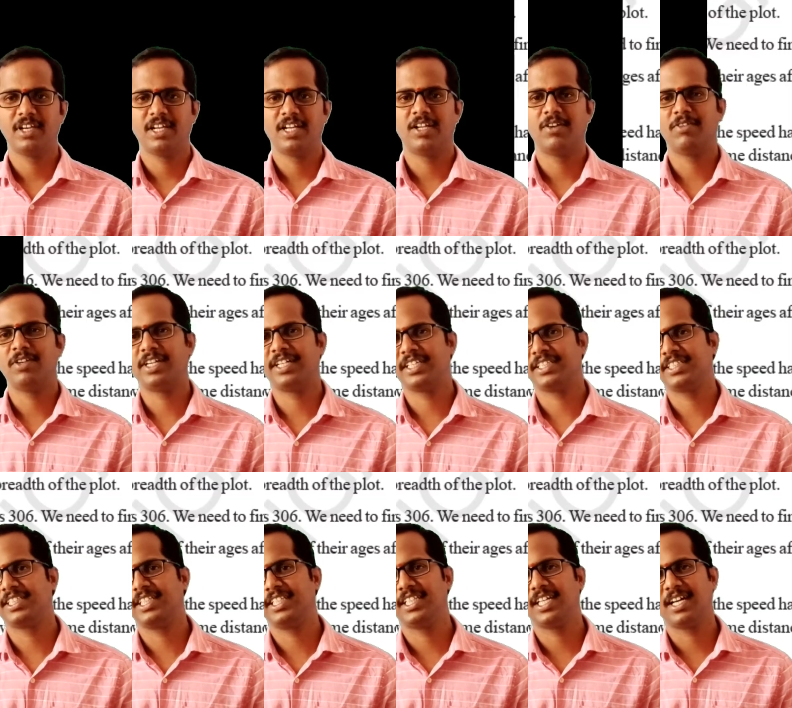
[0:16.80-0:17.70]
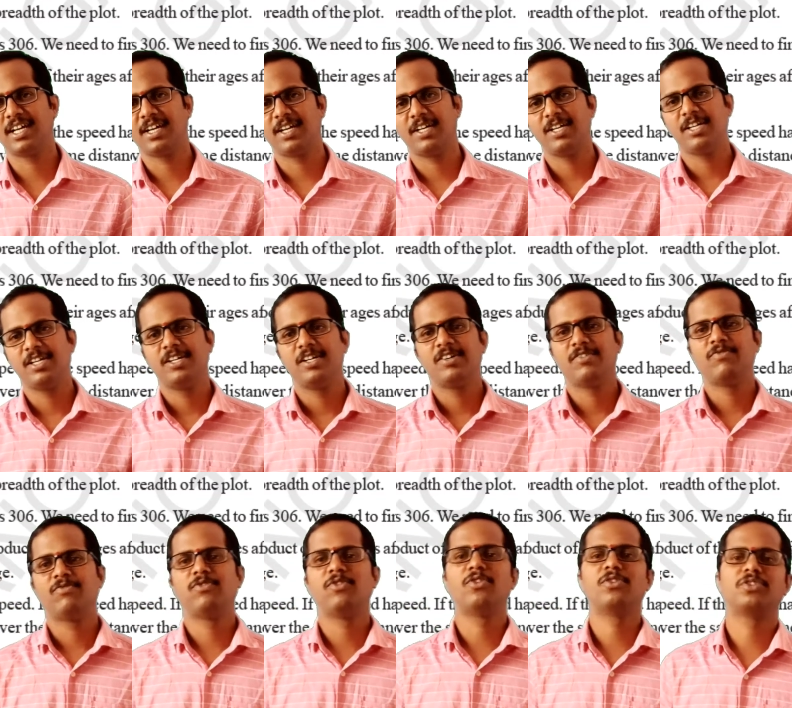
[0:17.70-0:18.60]
Now let us see the
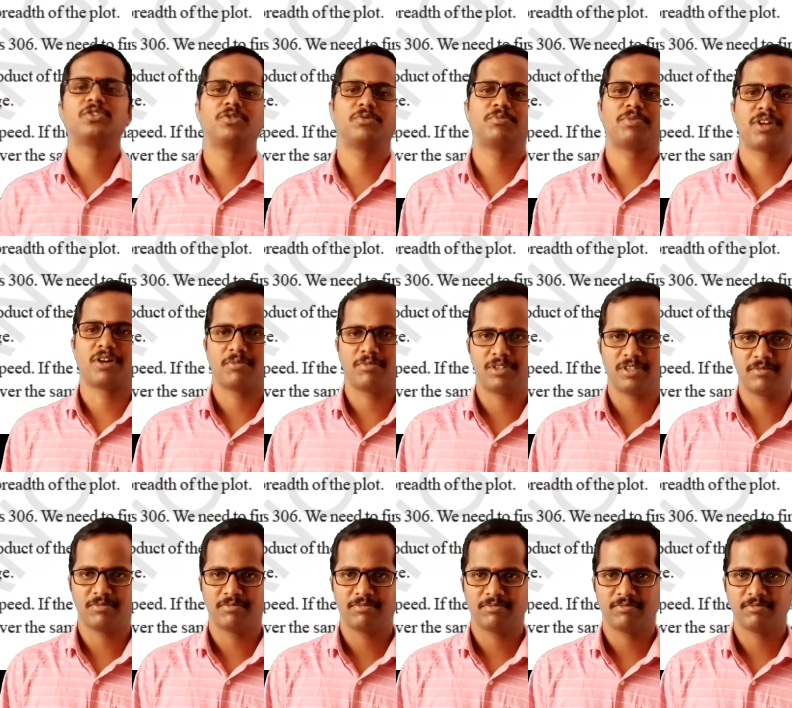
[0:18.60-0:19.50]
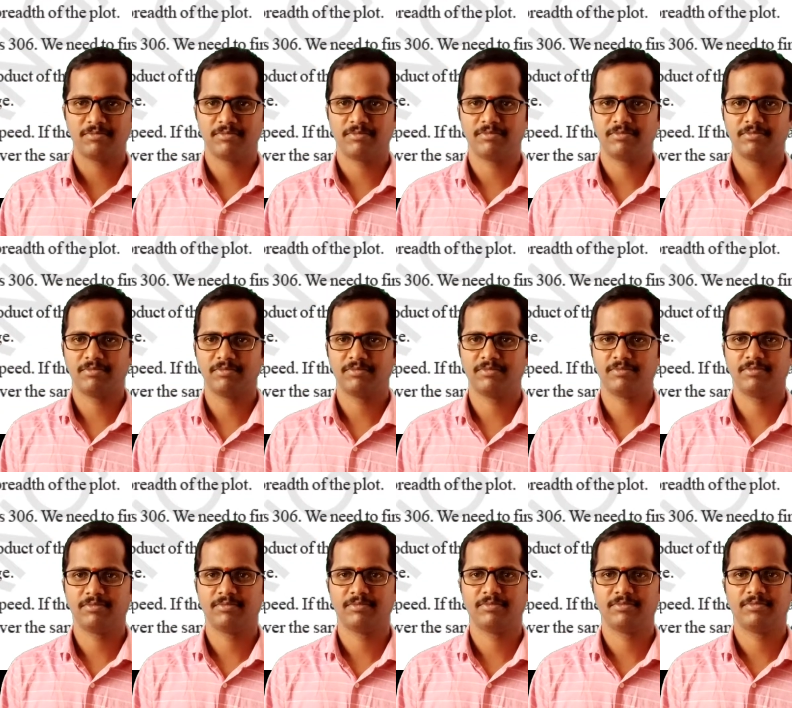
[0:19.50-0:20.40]
4th problem
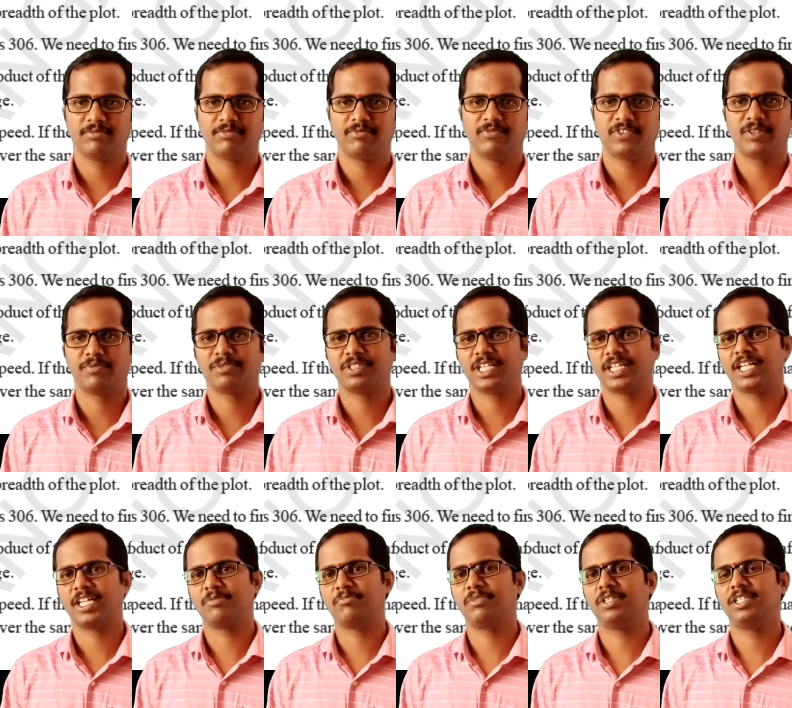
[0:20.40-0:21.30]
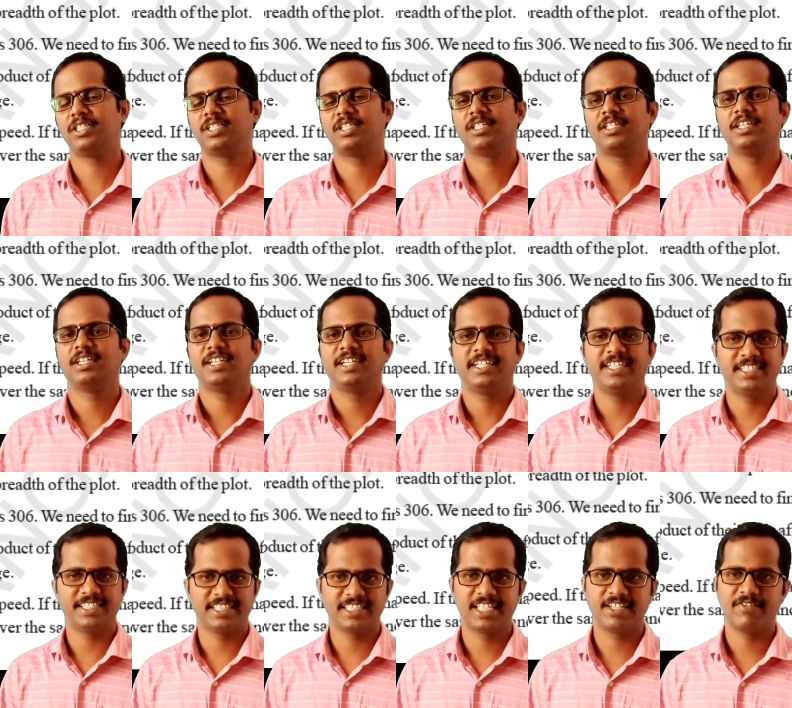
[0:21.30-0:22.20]
from second bit. It
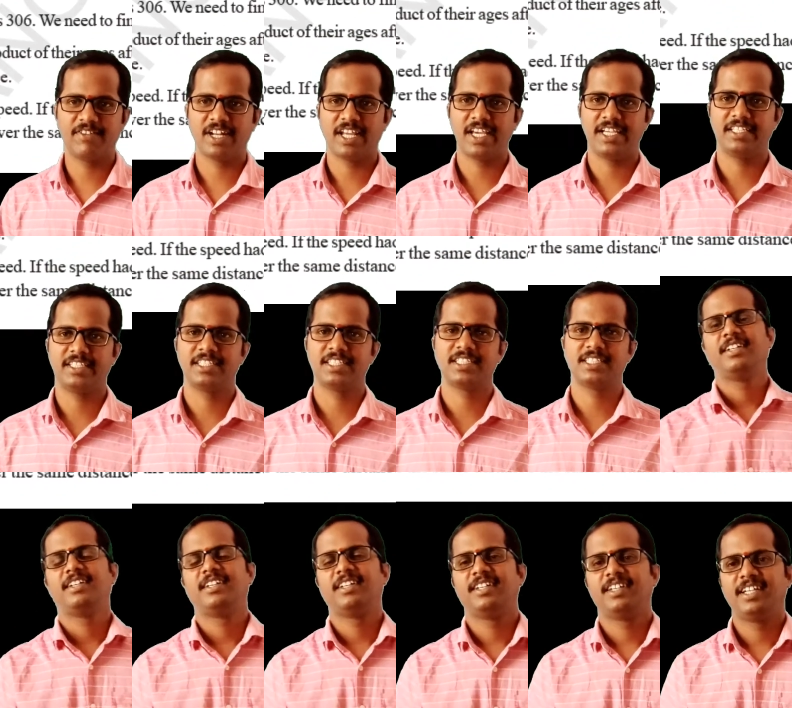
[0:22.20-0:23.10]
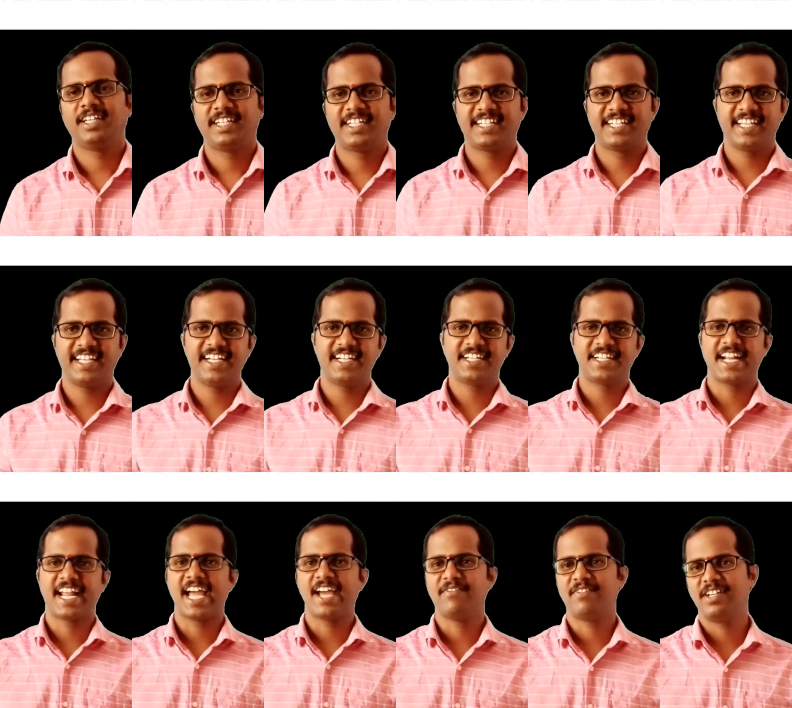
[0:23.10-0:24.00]
is given as a train
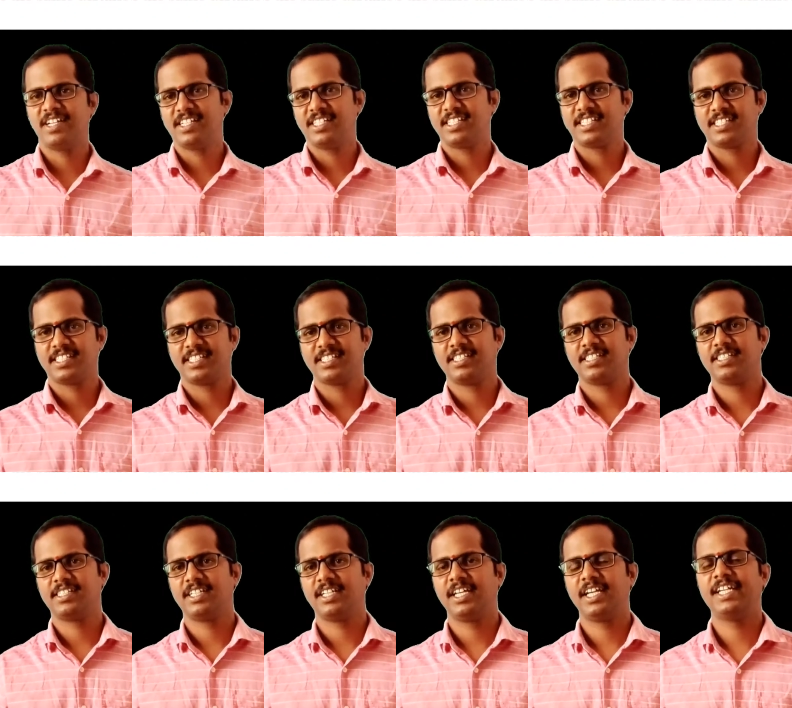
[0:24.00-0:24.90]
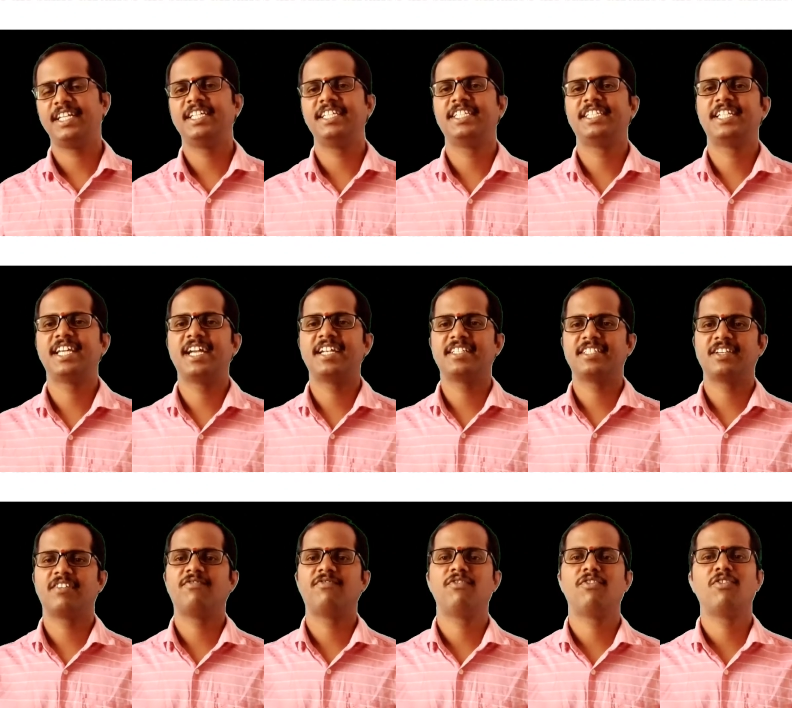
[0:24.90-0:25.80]
travels a distance
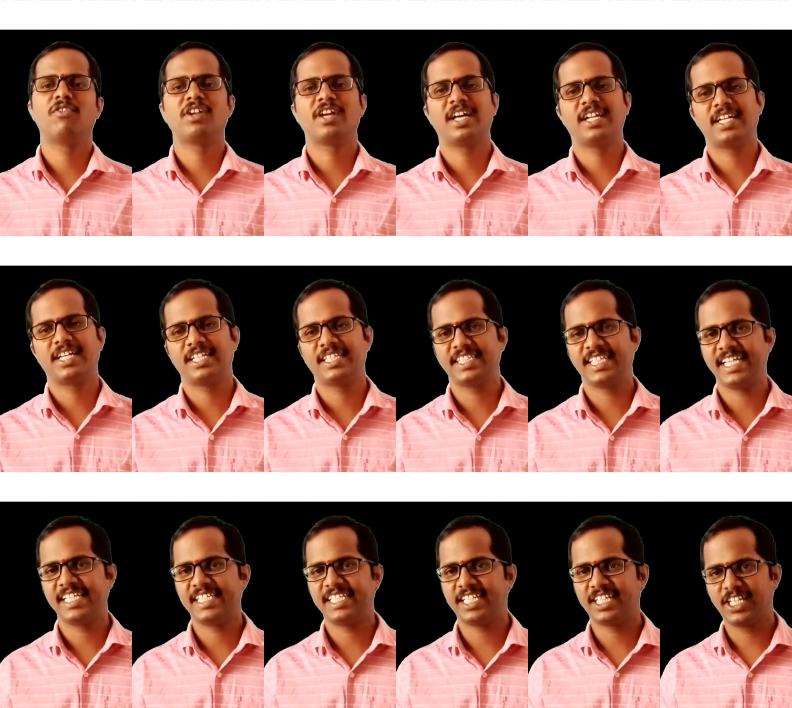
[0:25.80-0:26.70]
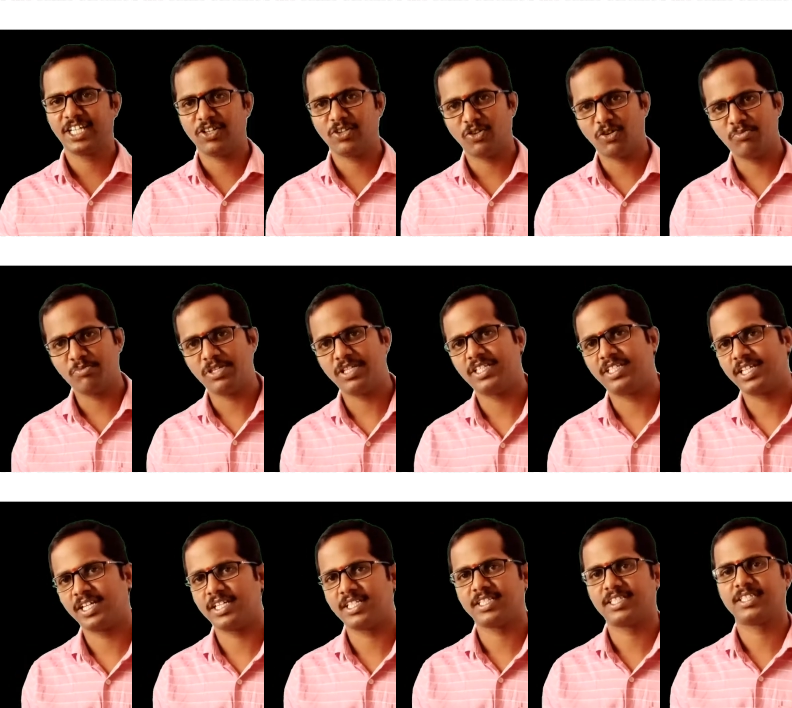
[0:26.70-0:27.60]
of 480
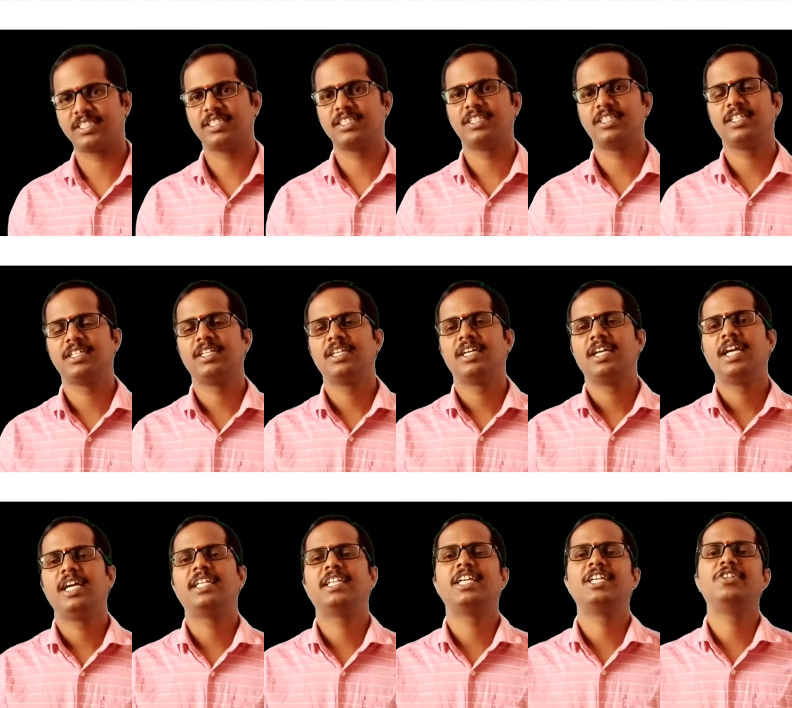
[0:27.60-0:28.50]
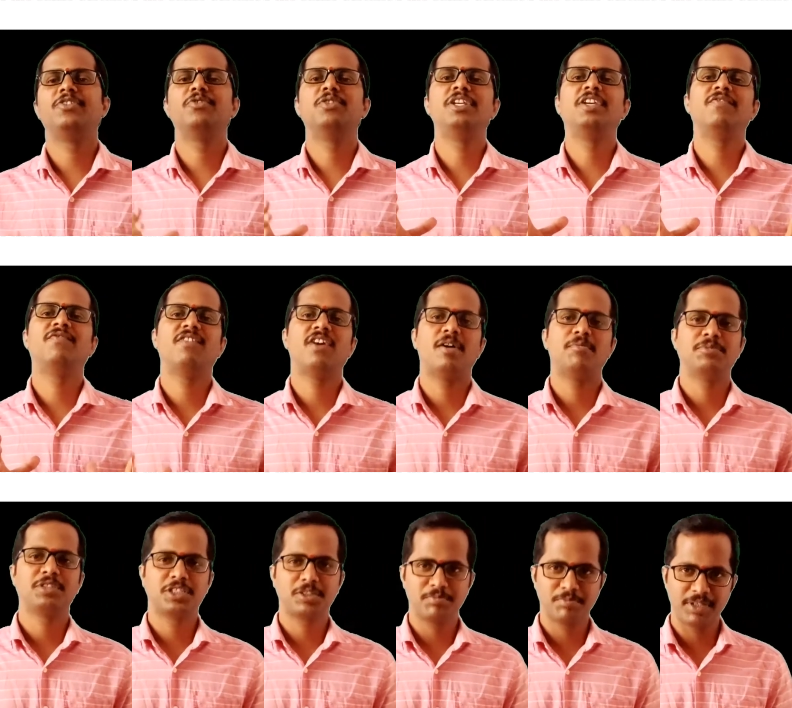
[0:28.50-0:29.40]
kilometers at a uniform
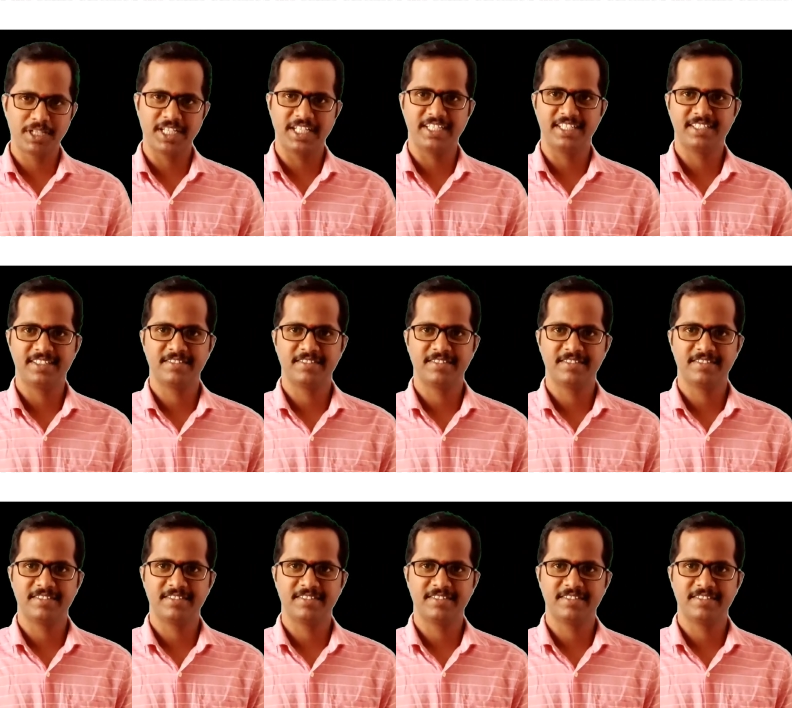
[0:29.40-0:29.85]
speed.